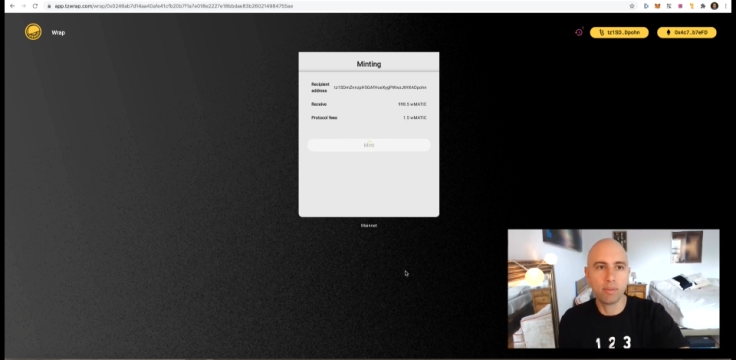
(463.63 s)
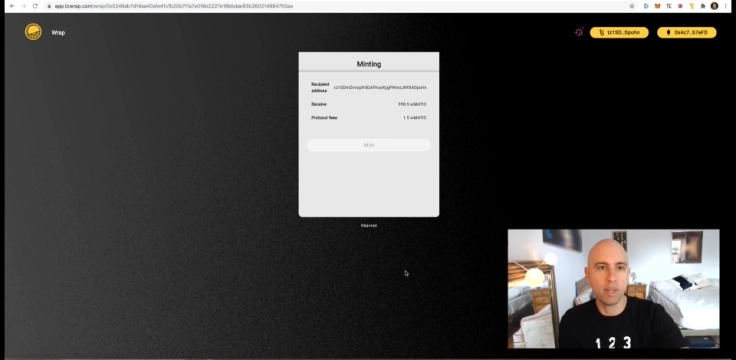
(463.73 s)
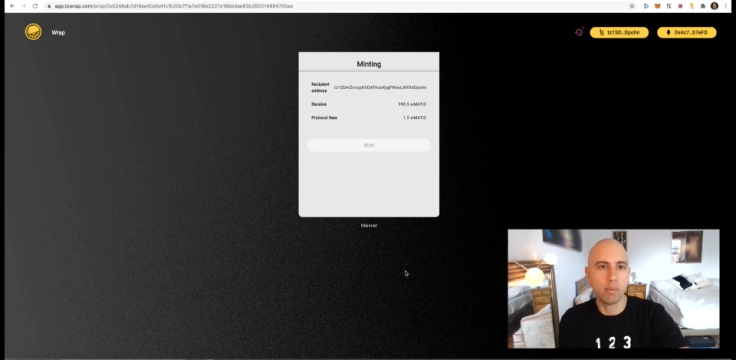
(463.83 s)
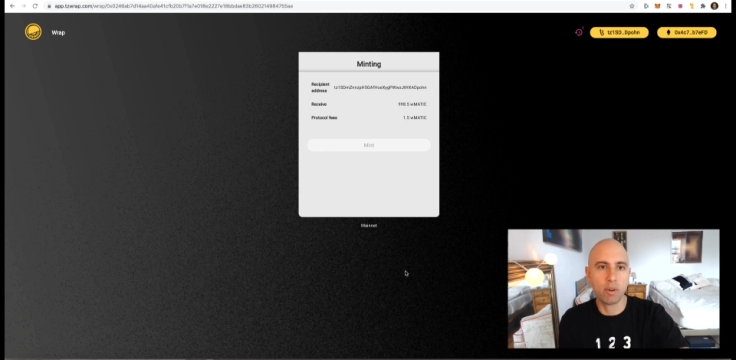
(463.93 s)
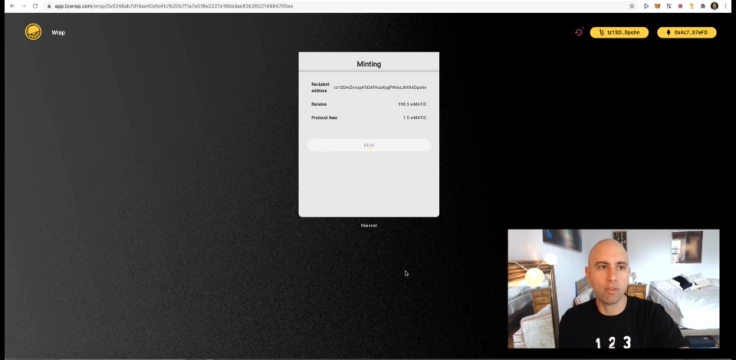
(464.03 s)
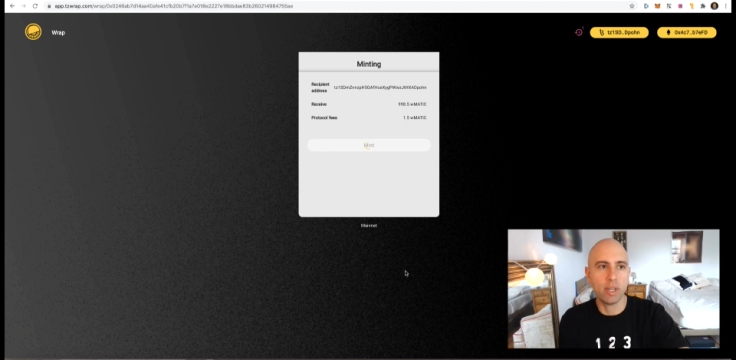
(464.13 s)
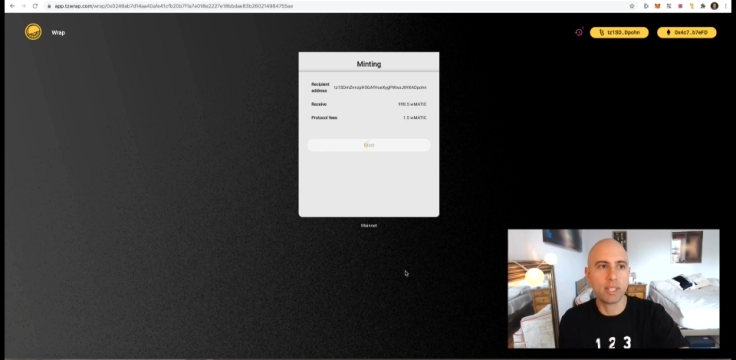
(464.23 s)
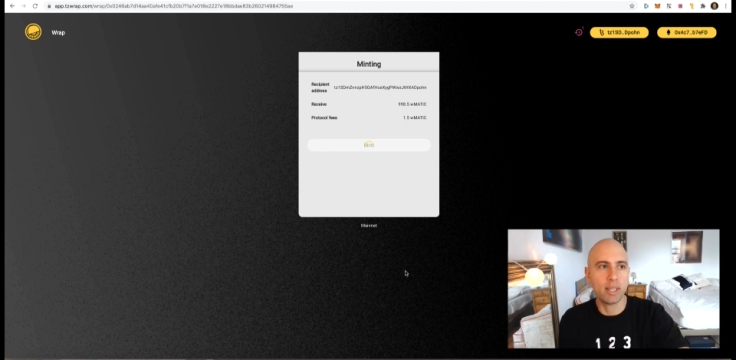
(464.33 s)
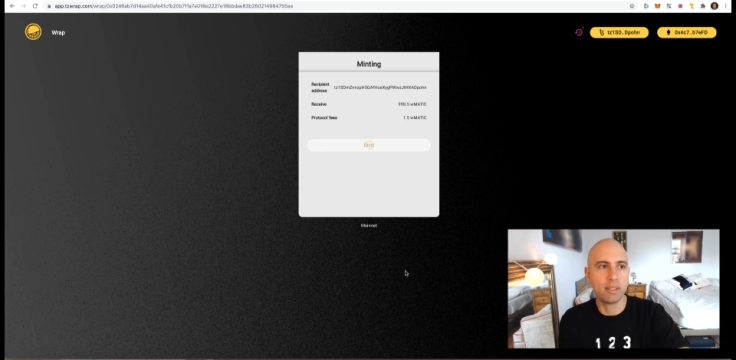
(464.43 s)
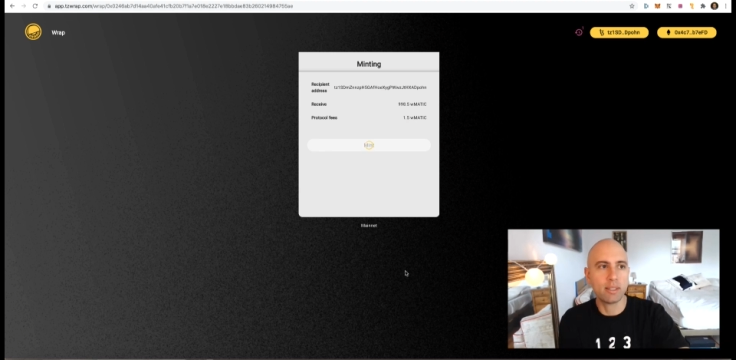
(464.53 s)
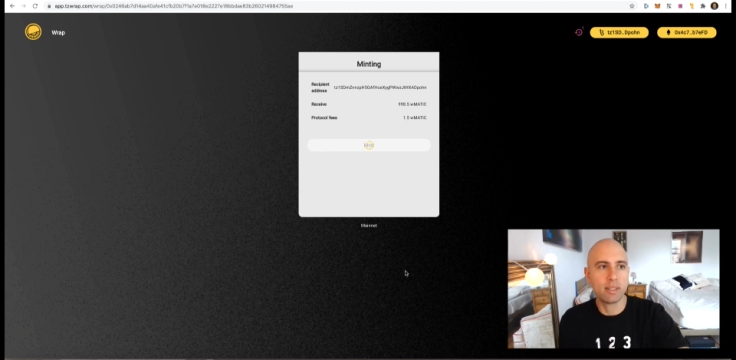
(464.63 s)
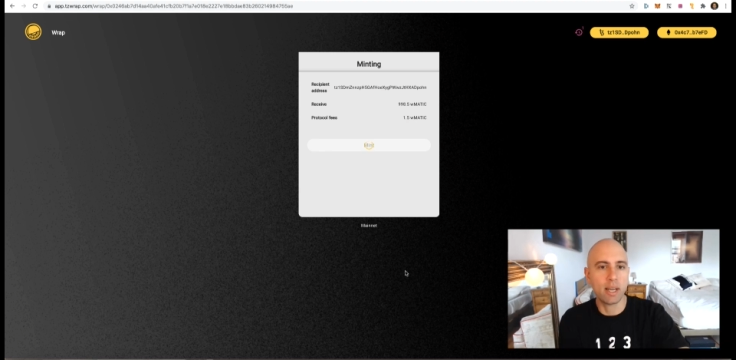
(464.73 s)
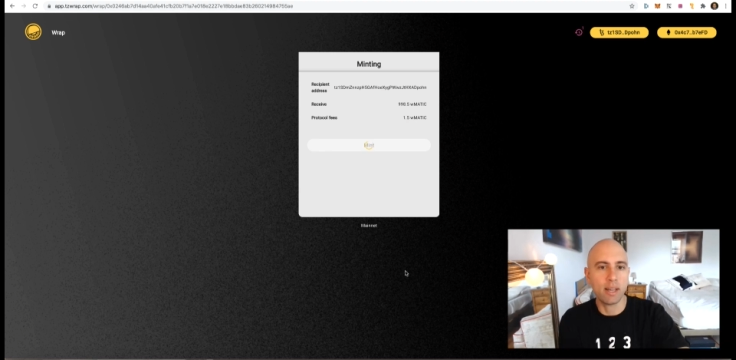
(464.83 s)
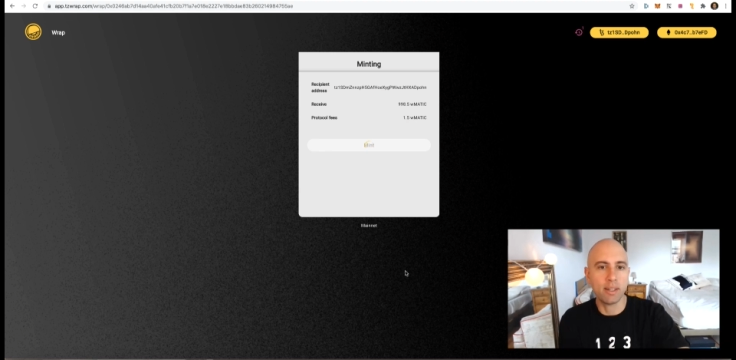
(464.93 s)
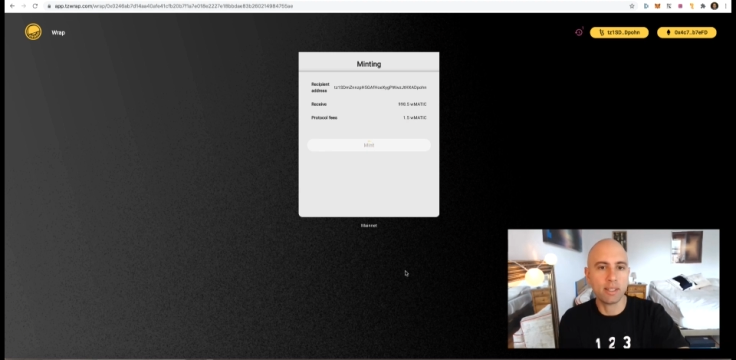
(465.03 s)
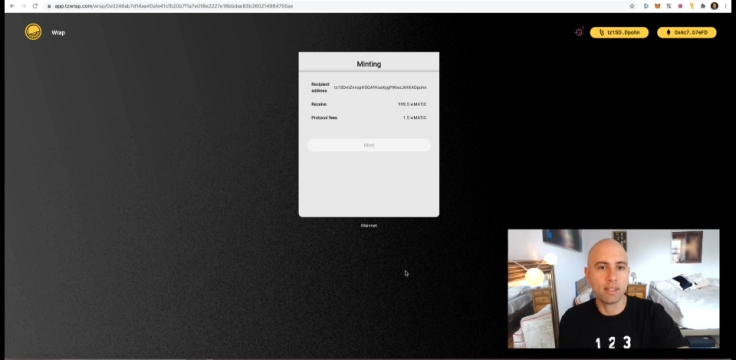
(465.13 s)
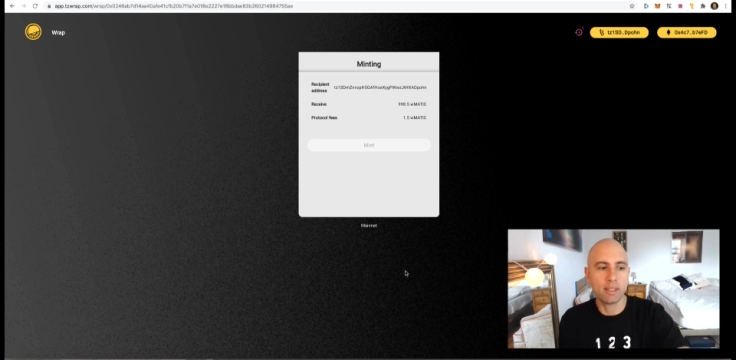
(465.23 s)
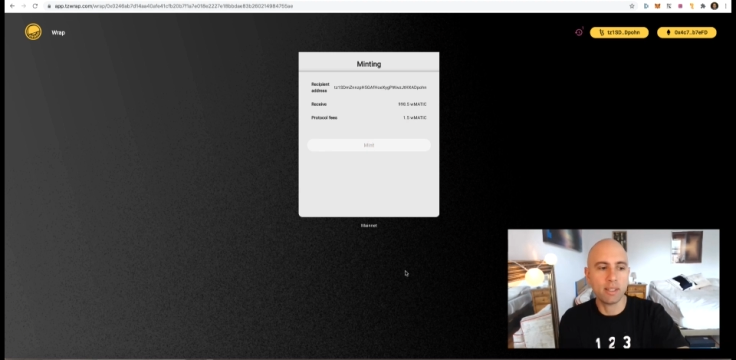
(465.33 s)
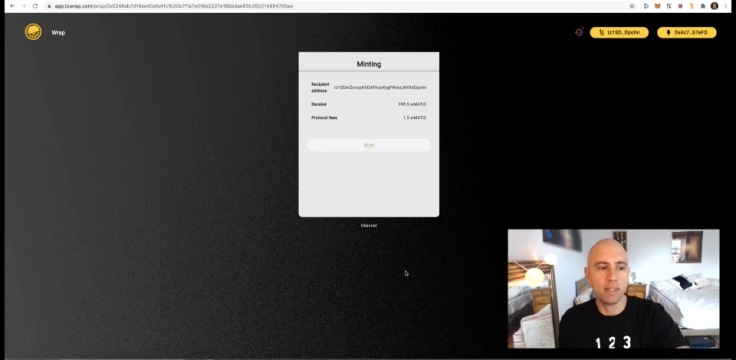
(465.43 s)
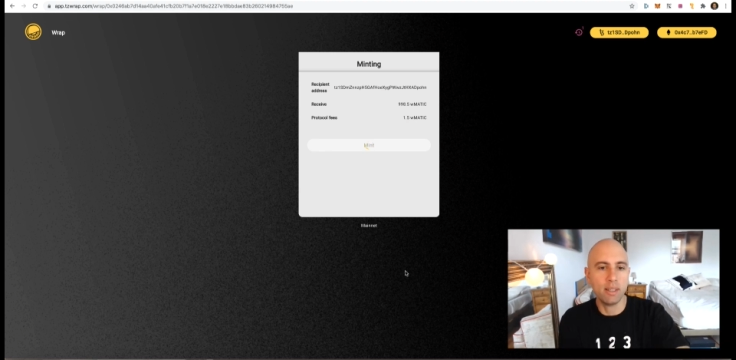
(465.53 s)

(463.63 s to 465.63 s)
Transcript: a number of reasons, uh, this is